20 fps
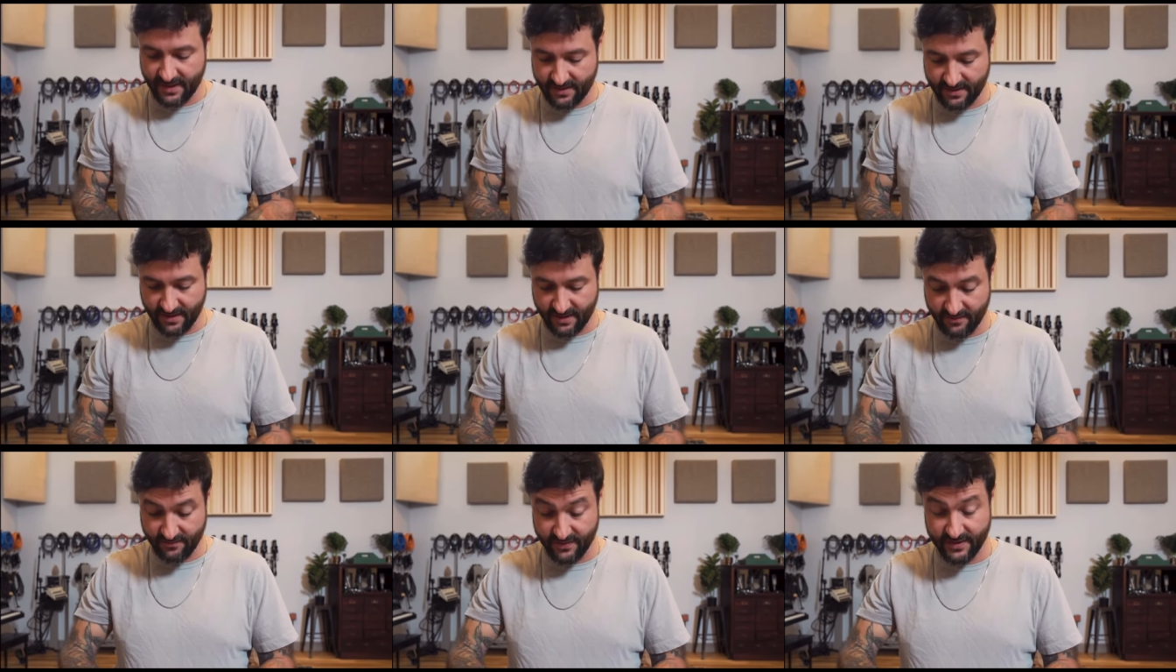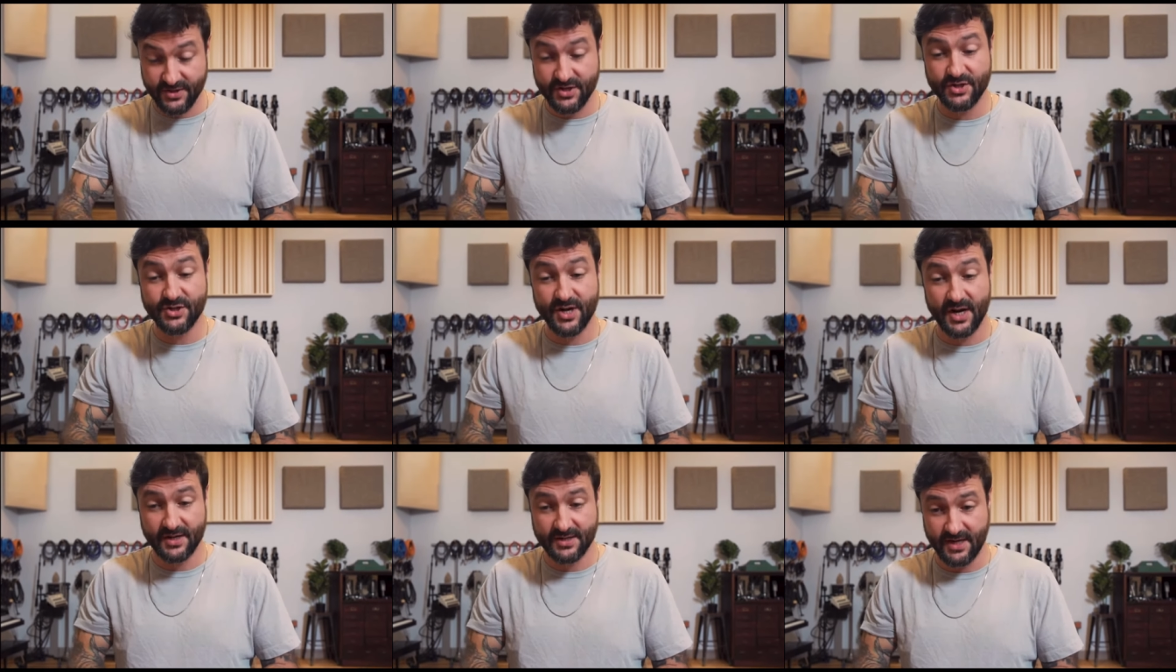than the
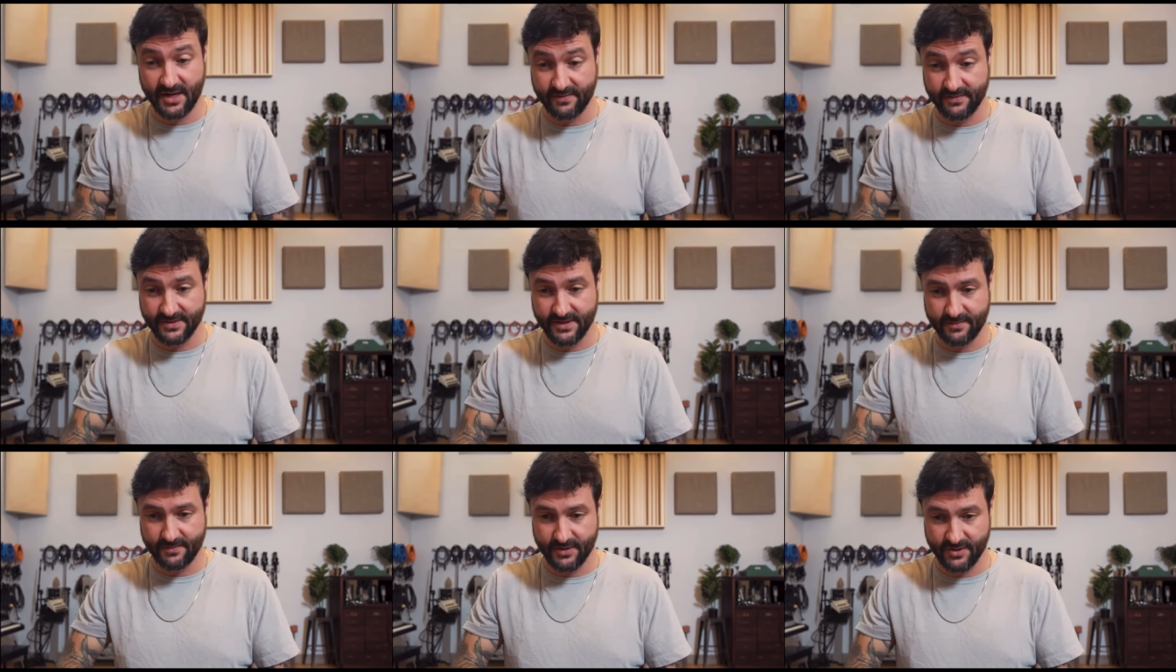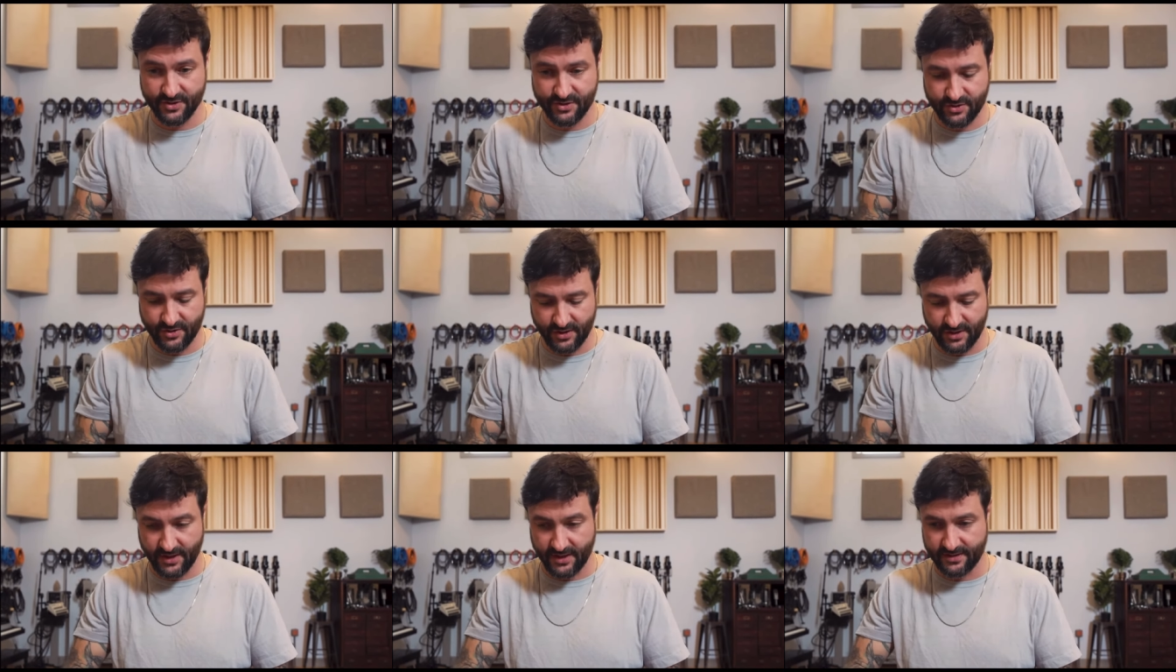vintage octaves I'm going to
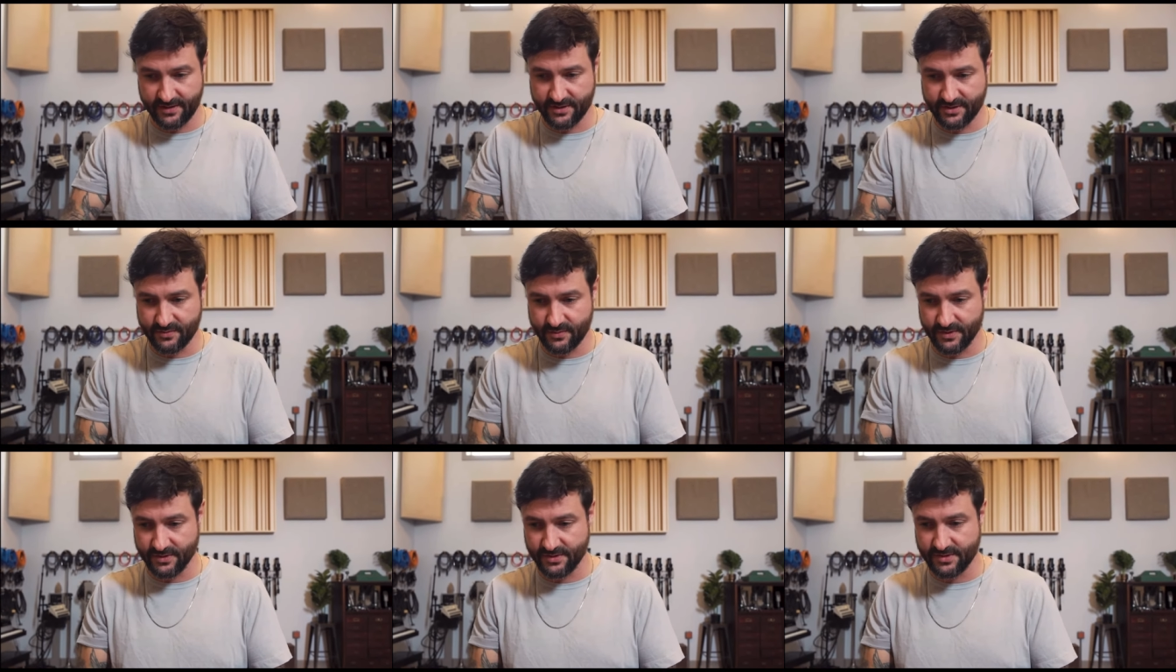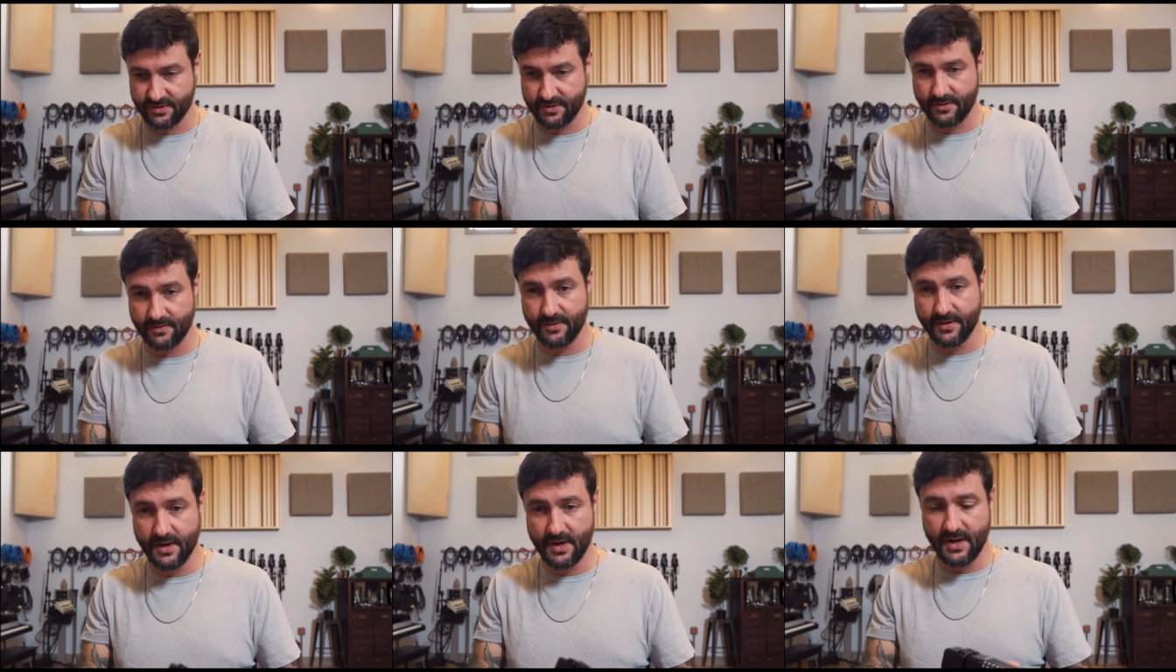show you, like this one.
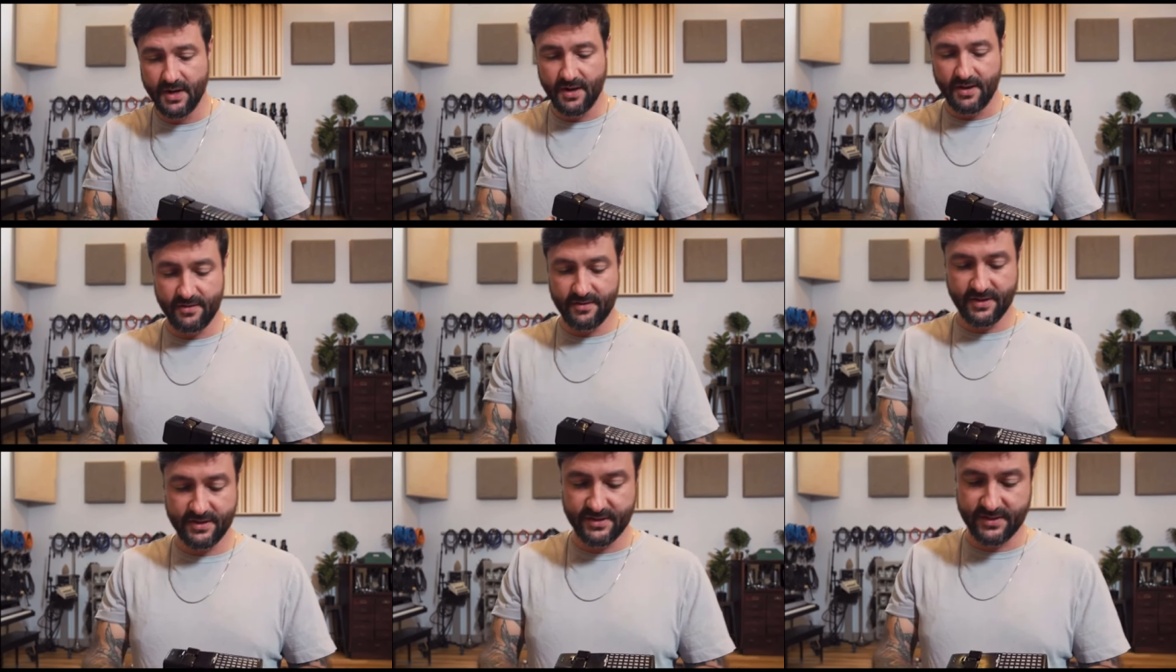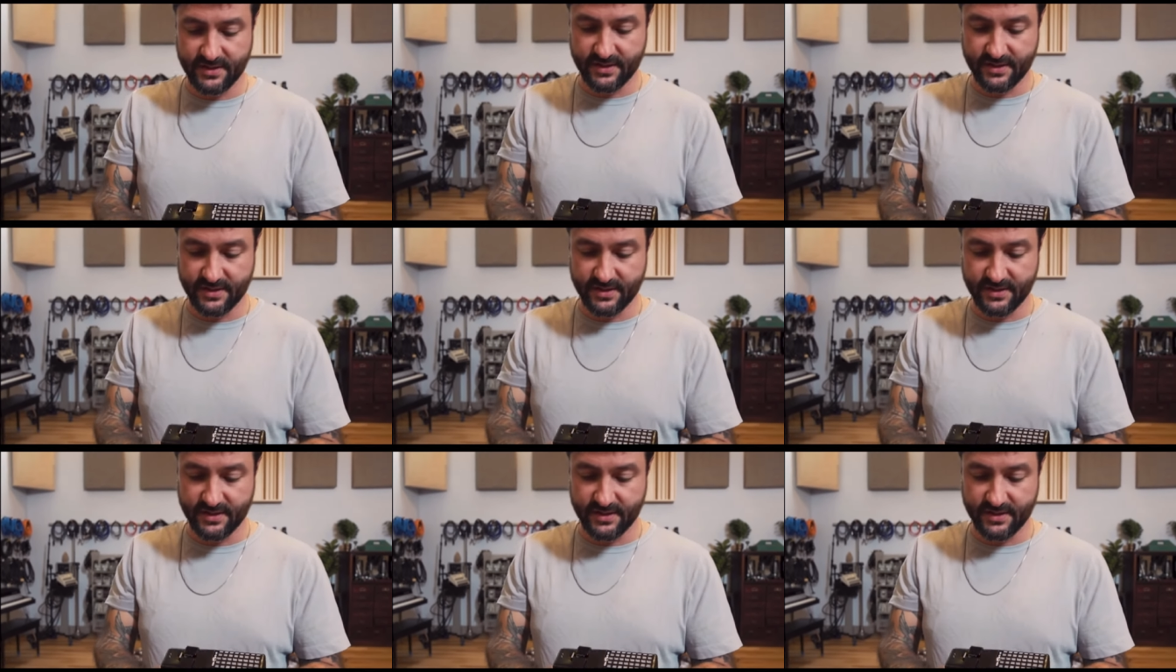So this